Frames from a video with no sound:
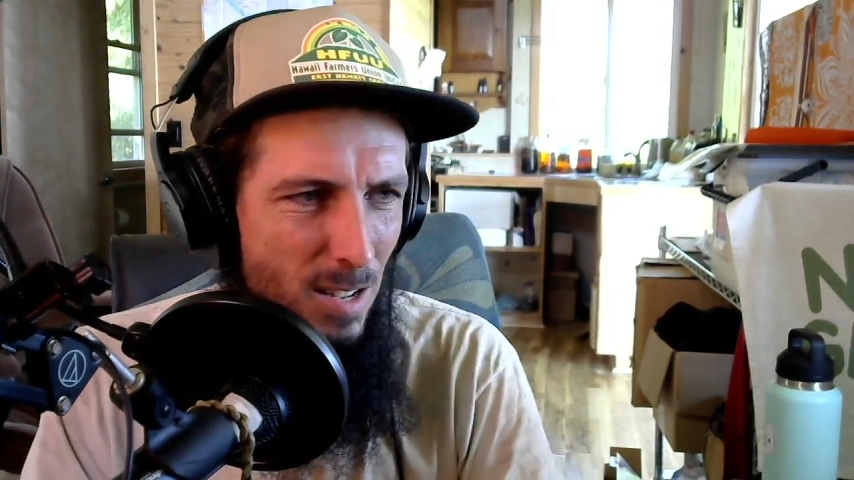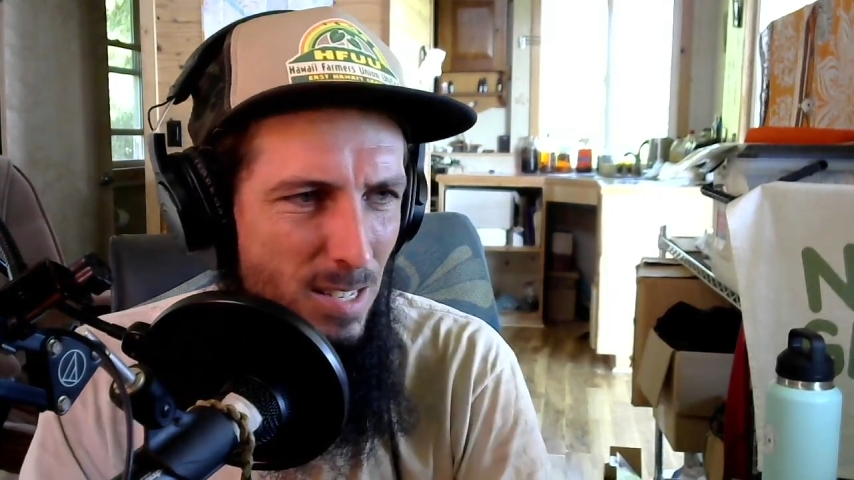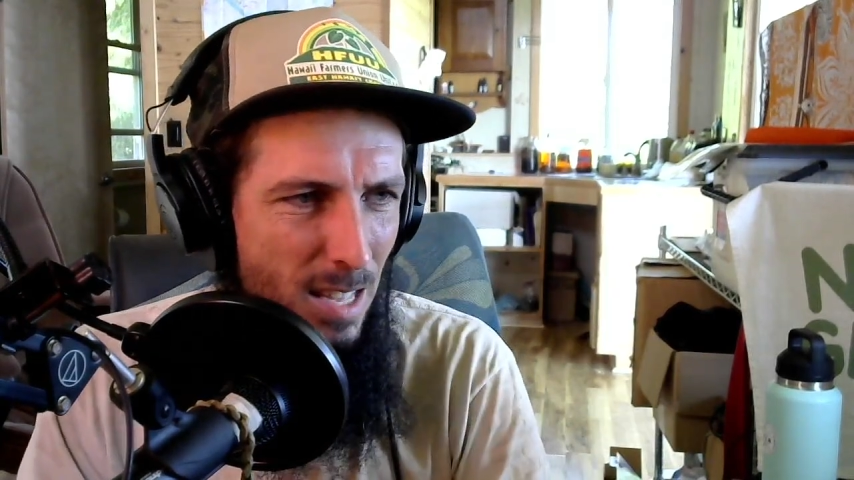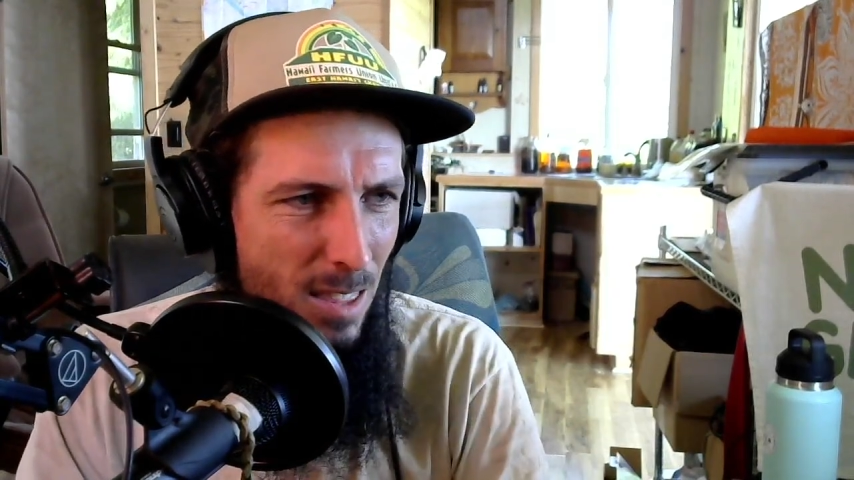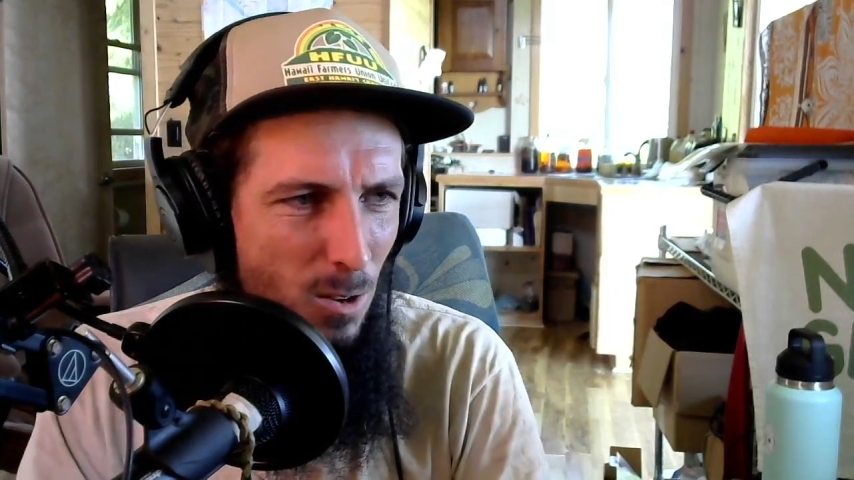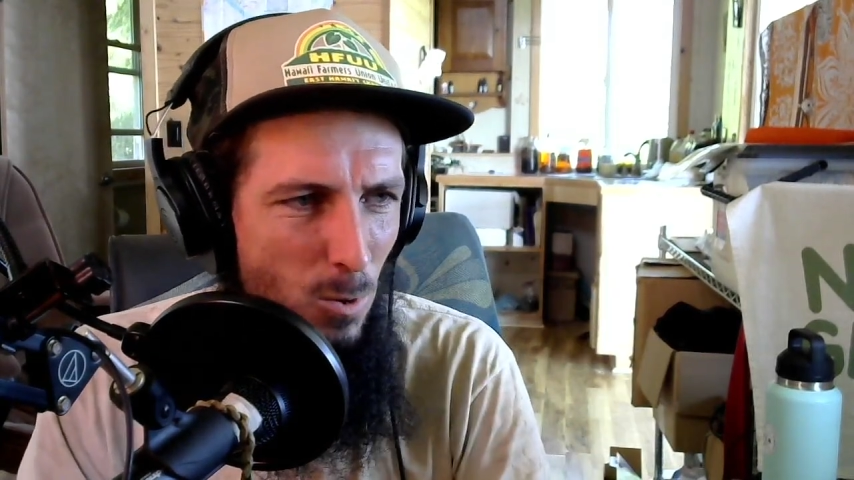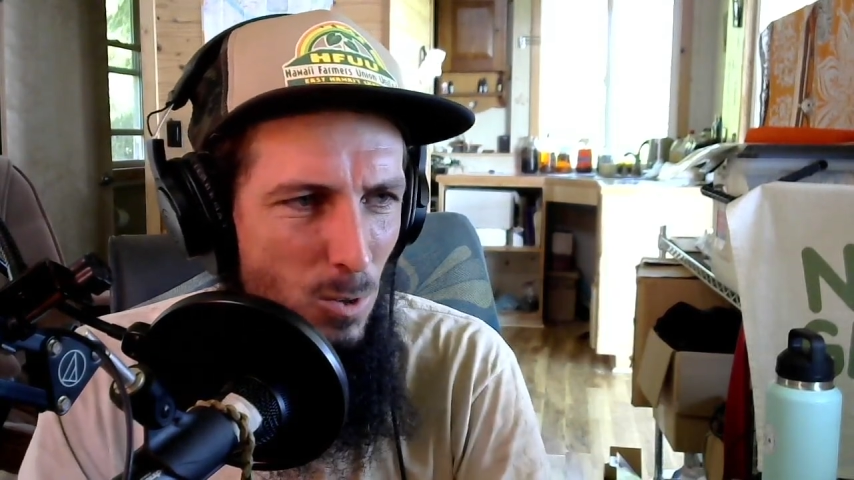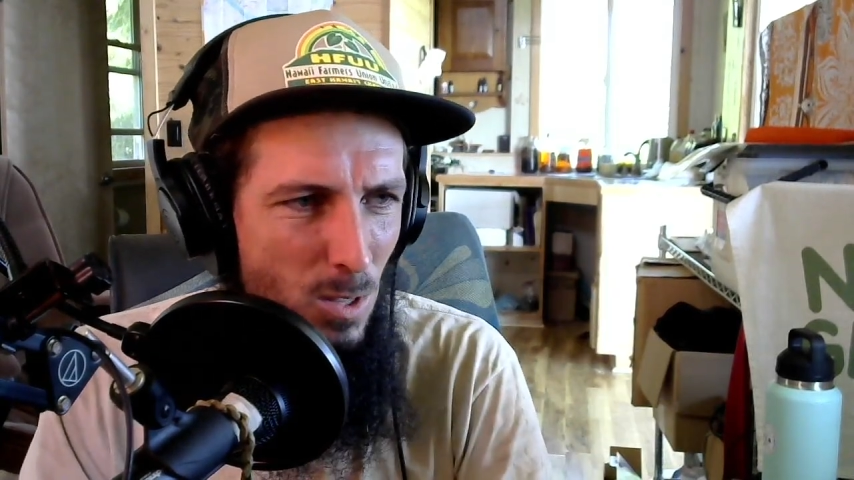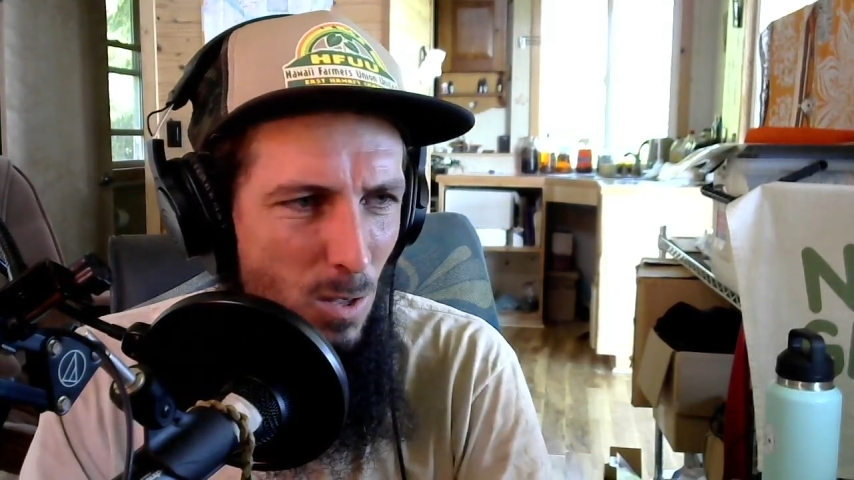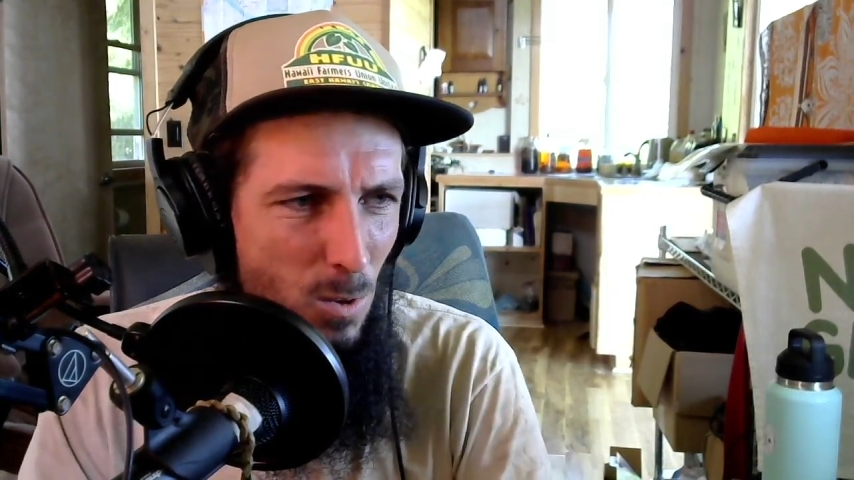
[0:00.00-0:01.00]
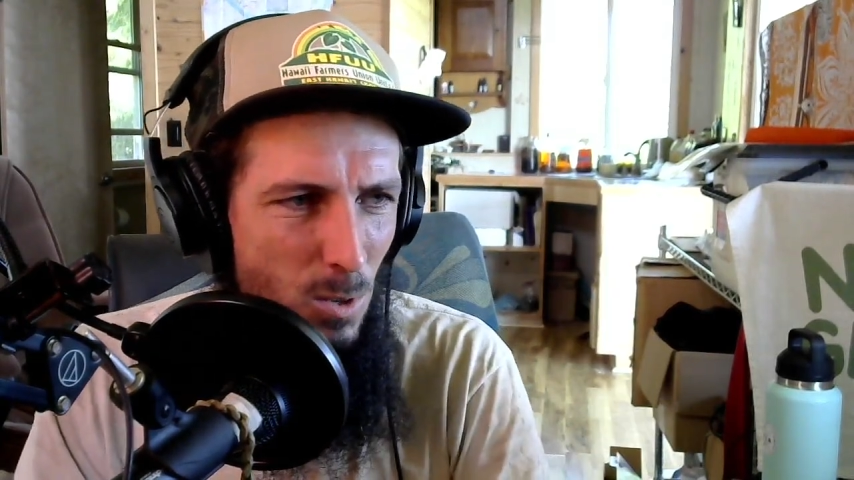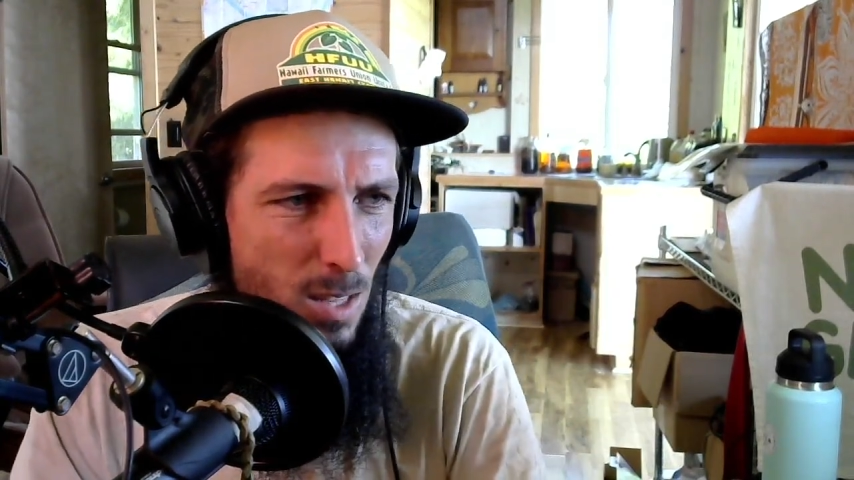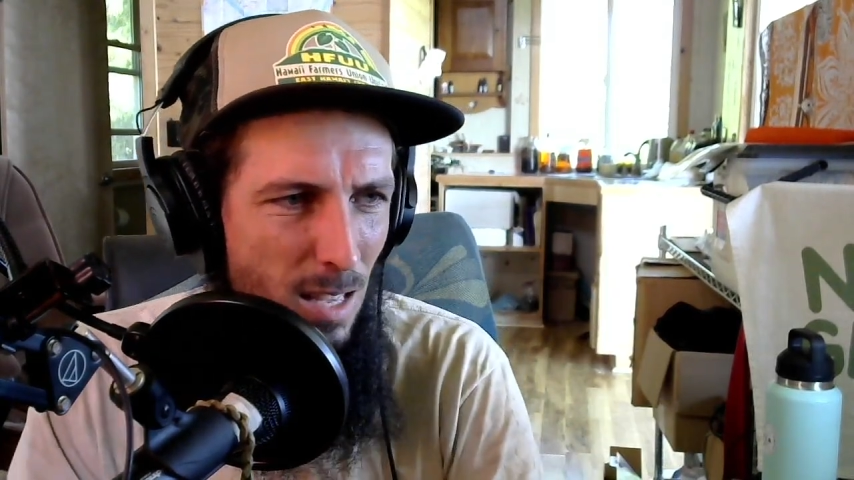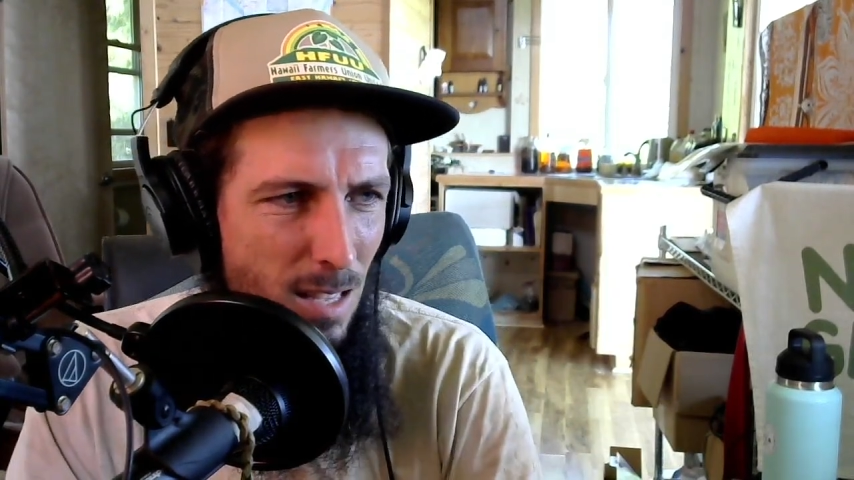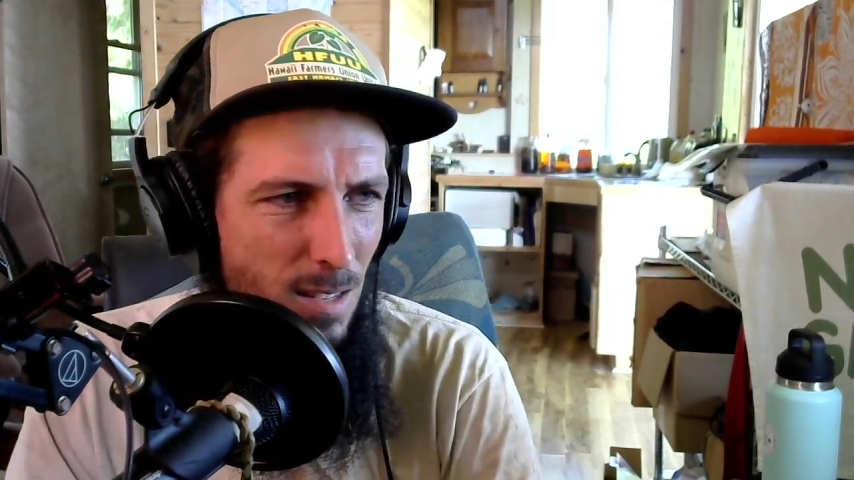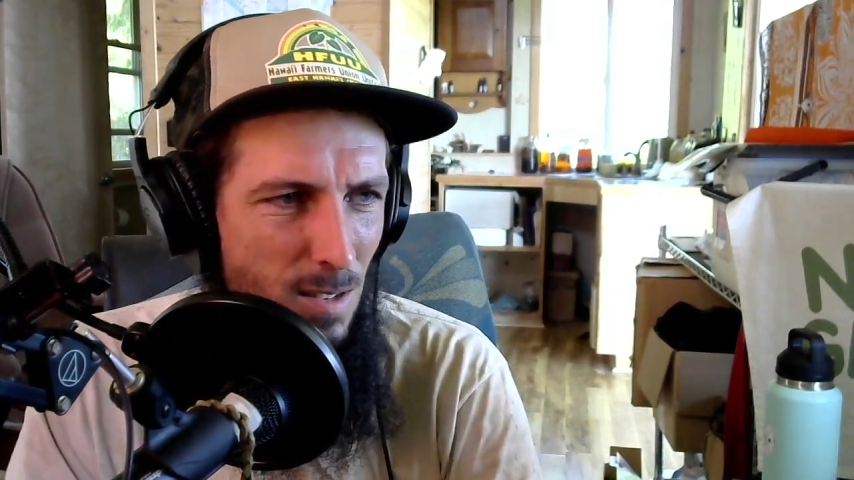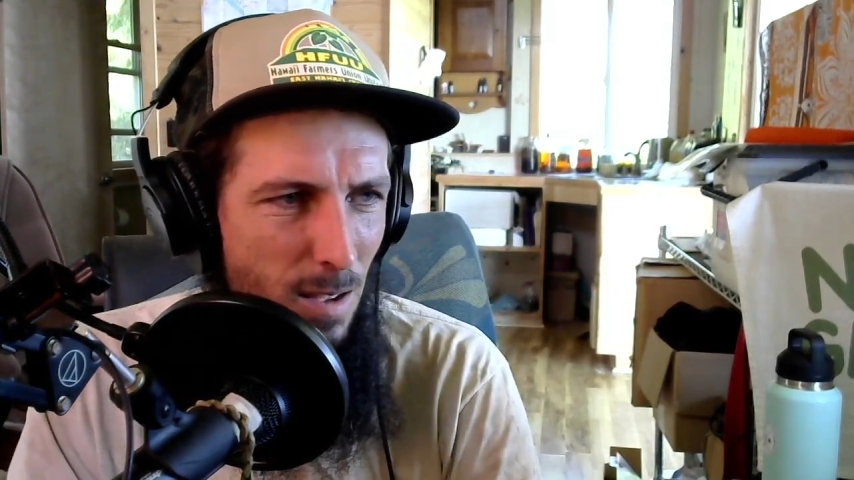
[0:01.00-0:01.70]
is that those things